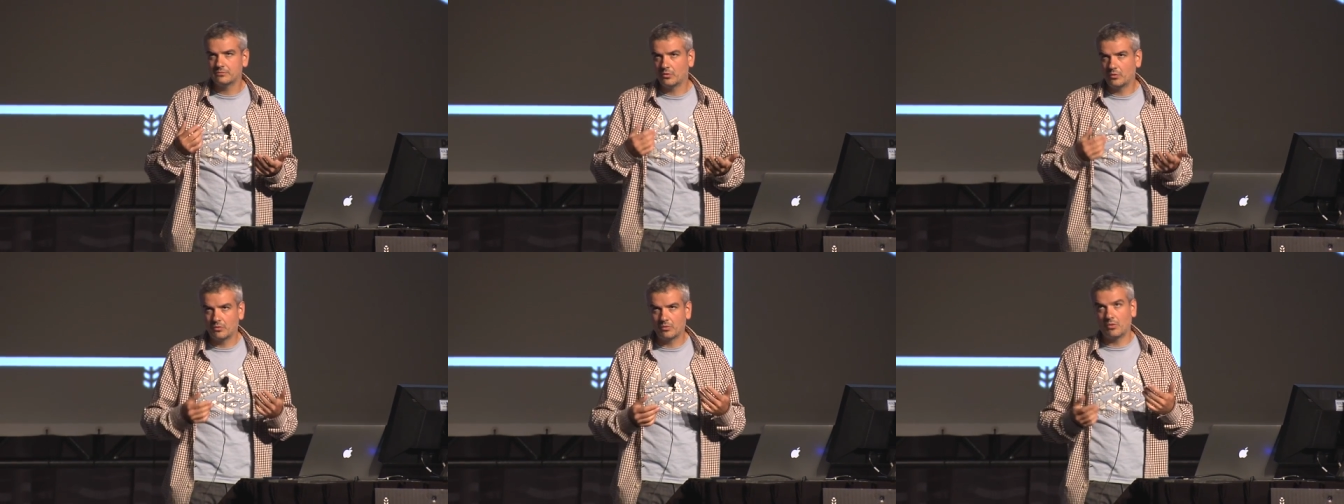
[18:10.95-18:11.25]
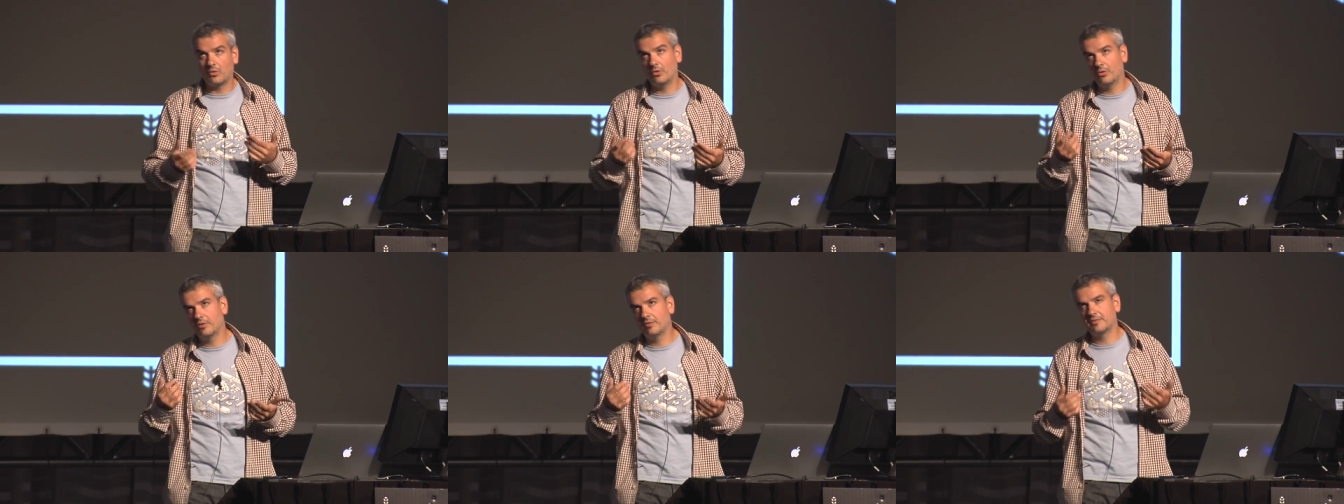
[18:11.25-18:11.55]
or
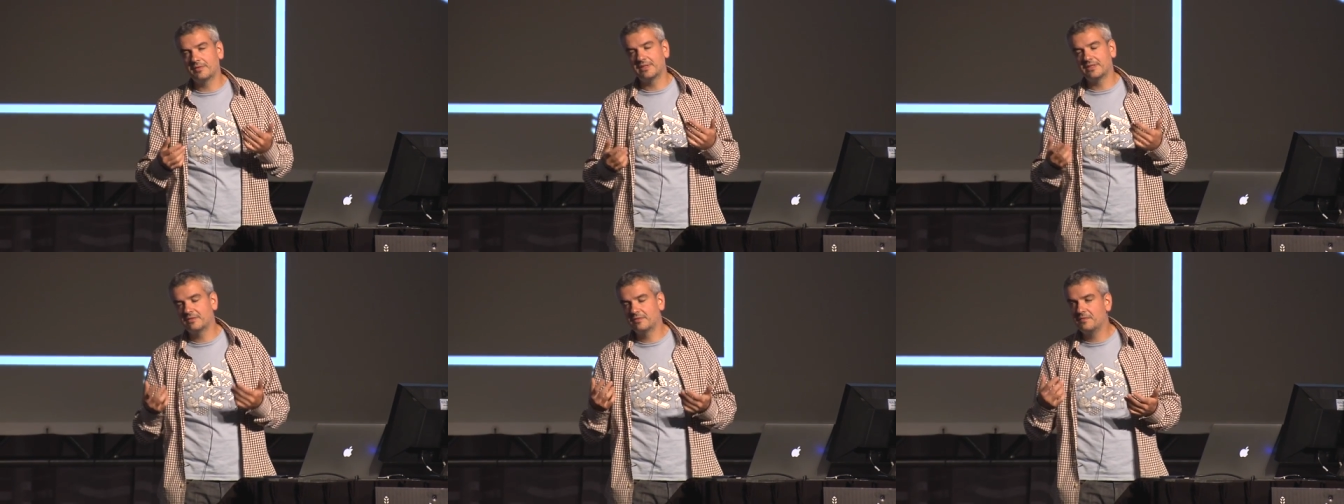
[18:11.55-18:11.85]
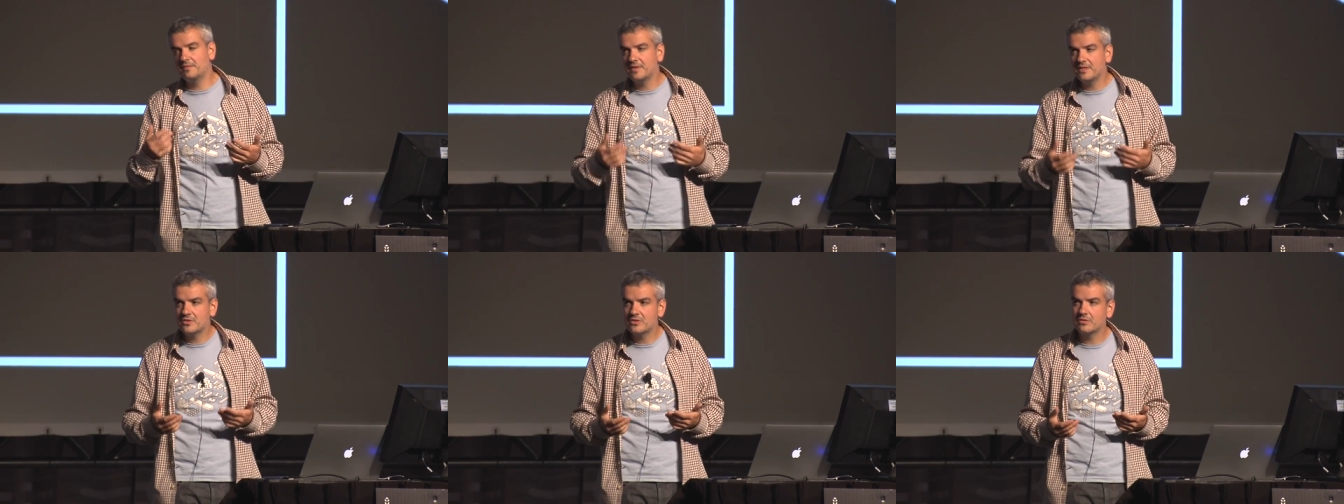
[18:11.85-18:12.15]
all of these
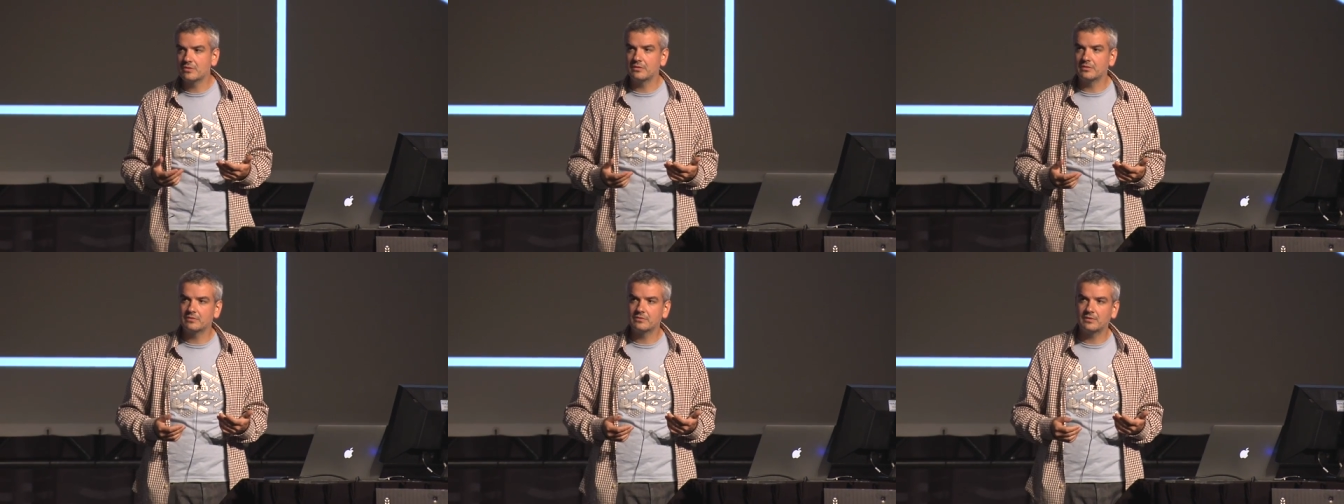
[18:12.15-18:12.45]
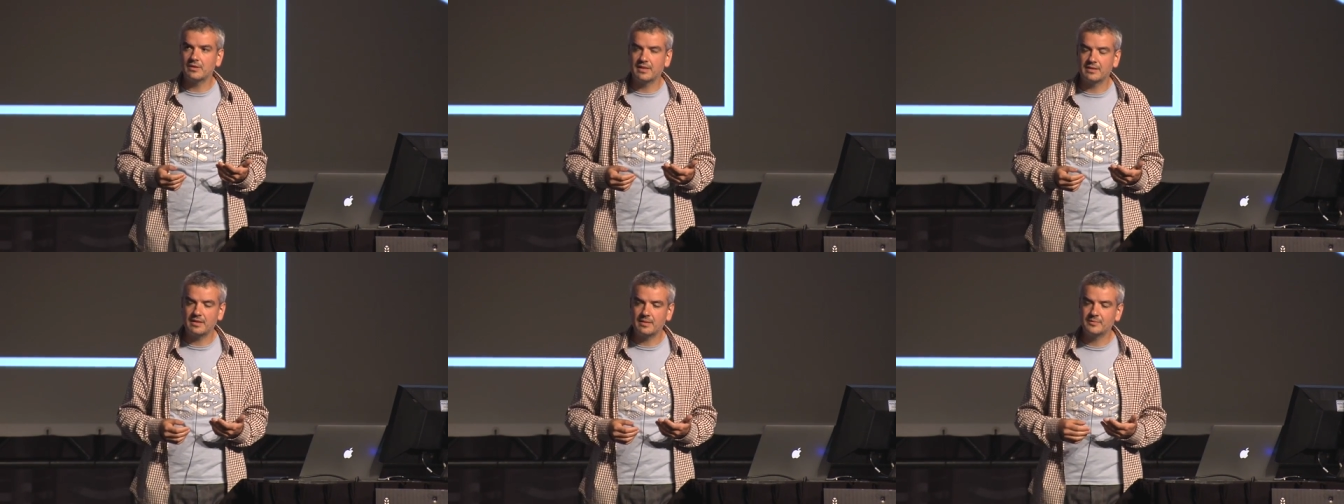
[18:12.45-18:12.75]
features
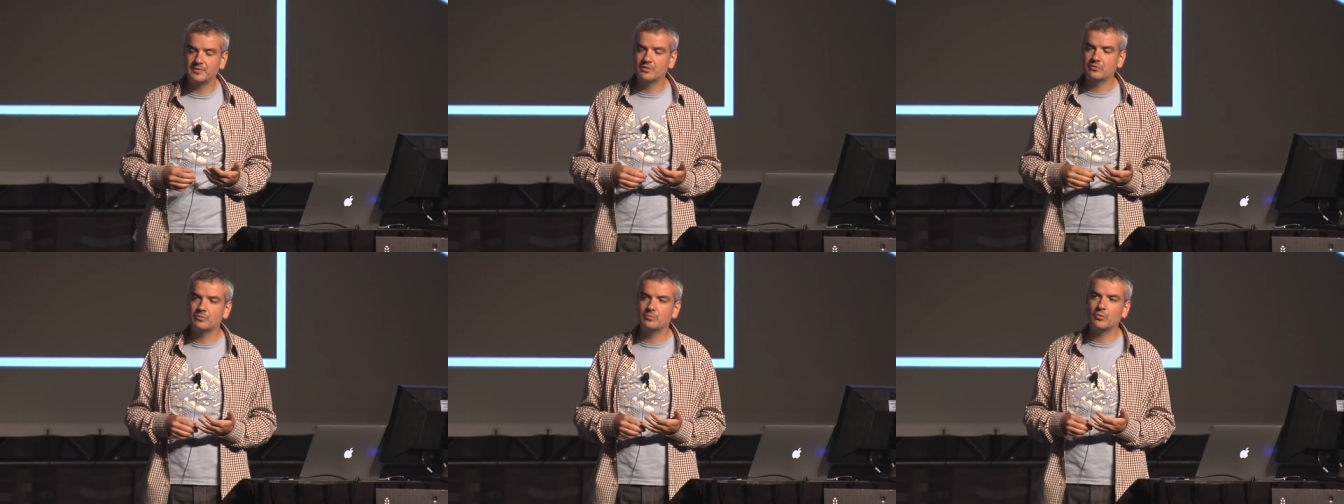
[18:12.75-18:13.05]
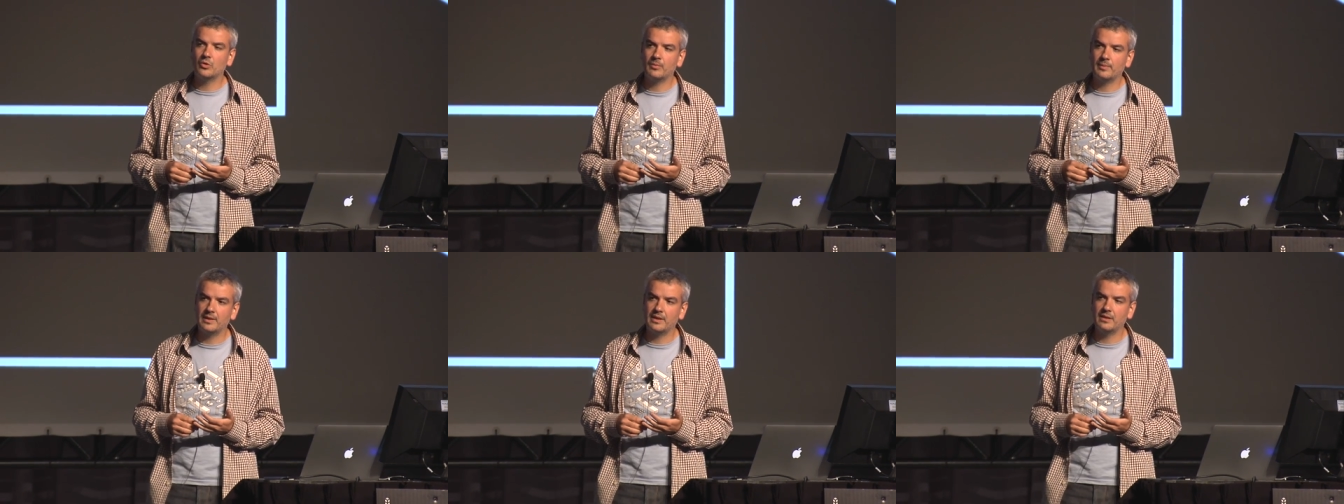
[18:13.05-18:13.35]
adapted to
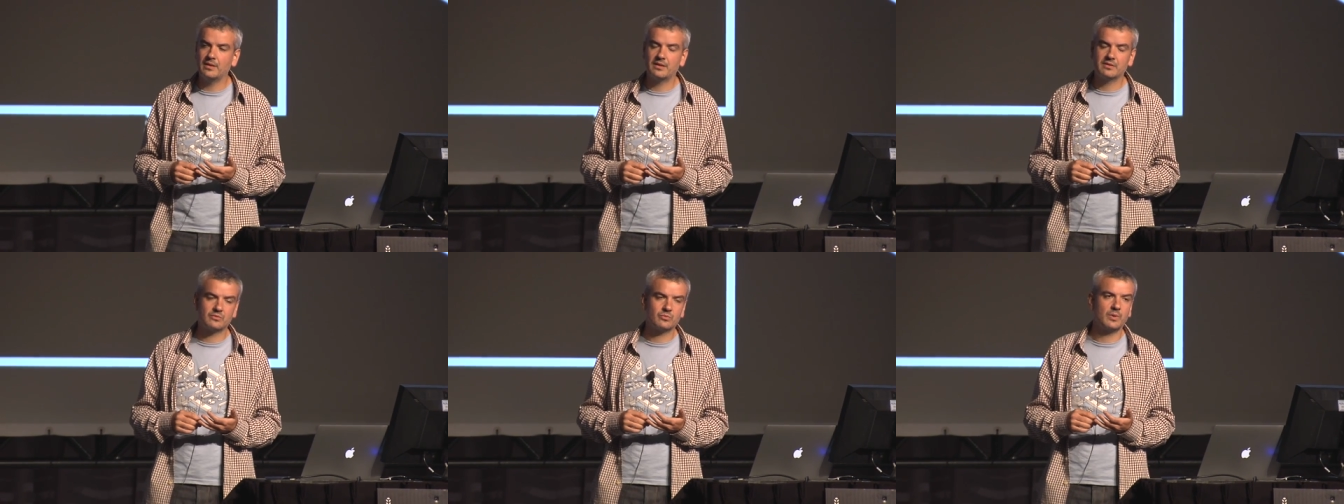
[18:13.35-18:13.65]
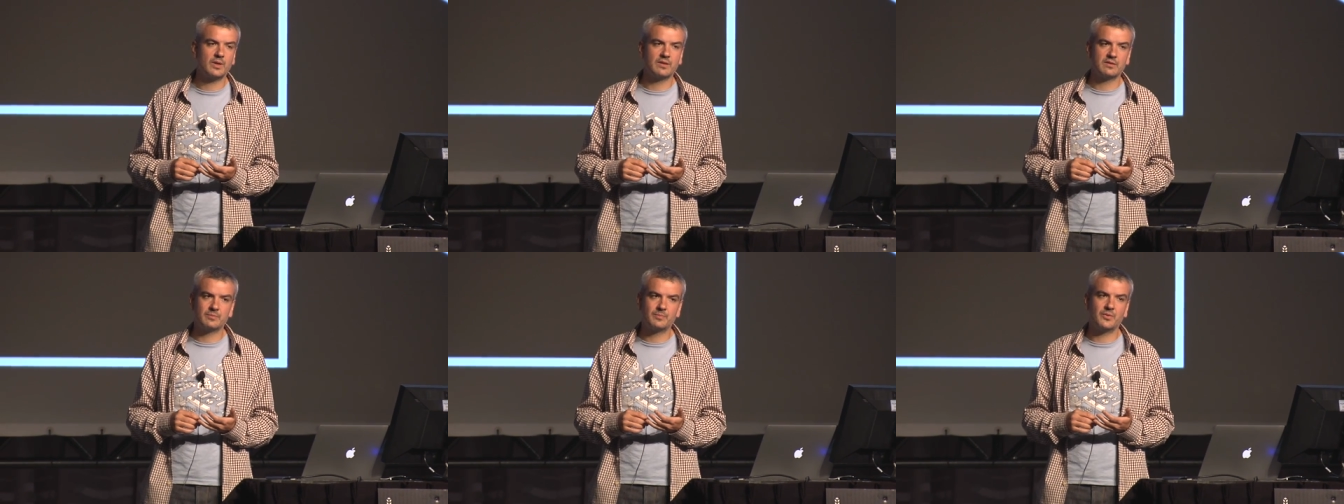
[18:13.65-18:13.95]
mobile as
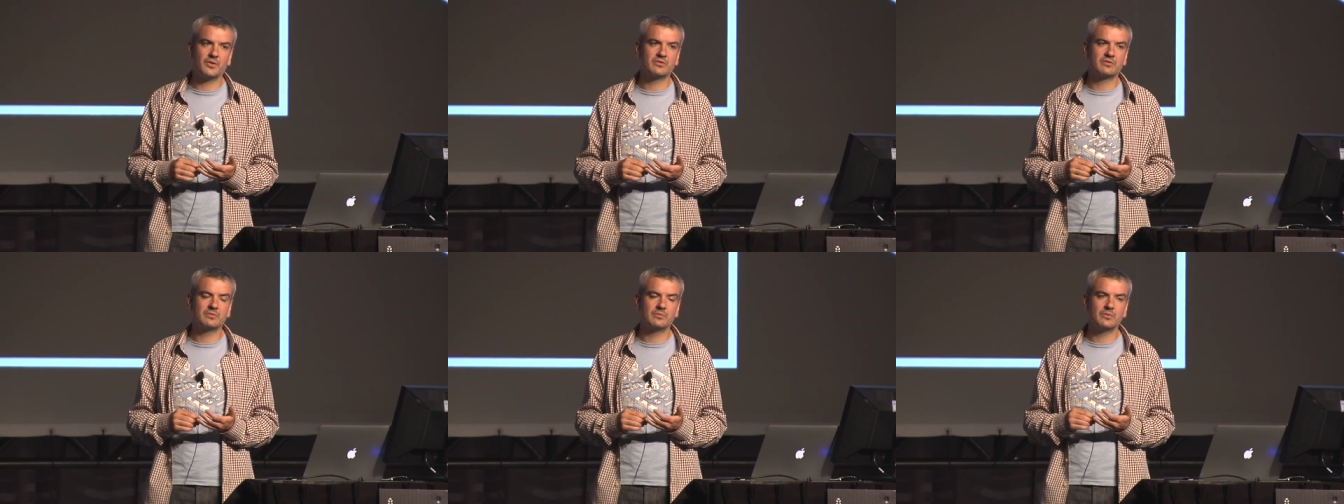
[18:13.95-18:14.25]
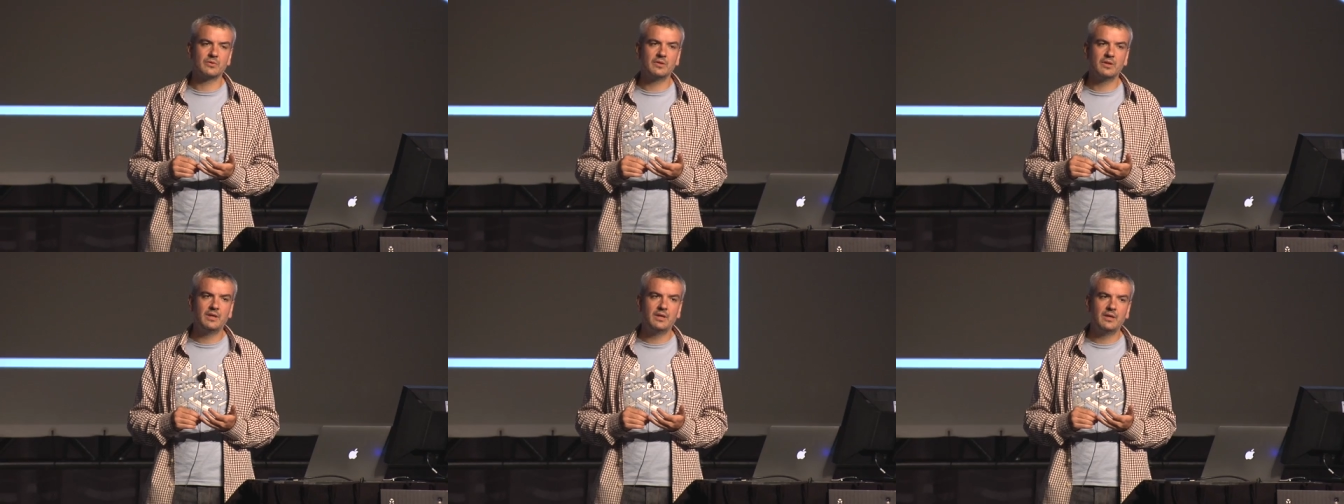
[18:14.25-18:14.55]
well as
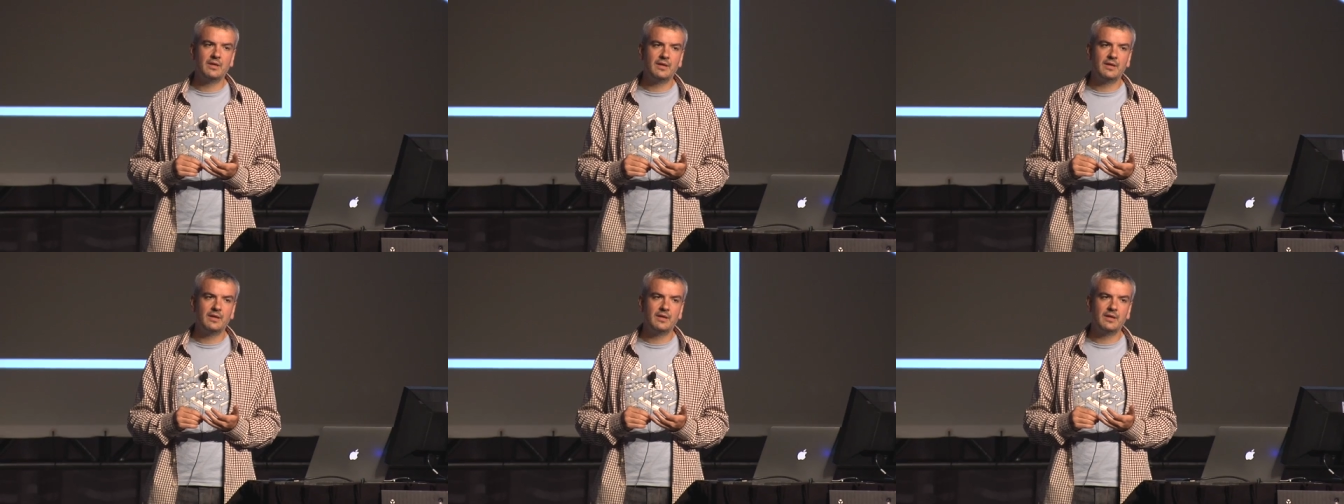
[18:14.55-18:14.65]
possible.